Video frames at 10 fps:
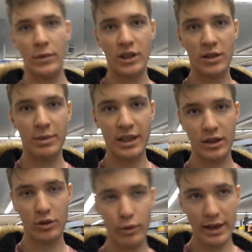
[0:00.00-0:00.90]
It's
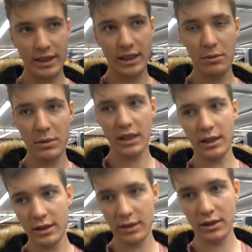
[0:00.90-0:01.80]
been 20
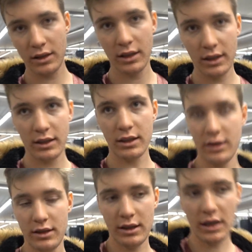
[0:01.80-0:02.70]
minutes
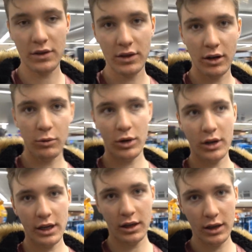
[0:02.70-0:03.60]
since Steve started
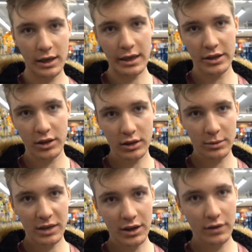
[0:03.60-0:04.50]
working, and he has not
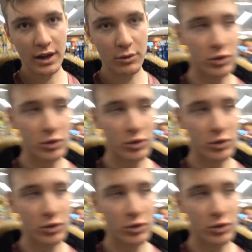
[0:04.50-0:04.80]
come out of that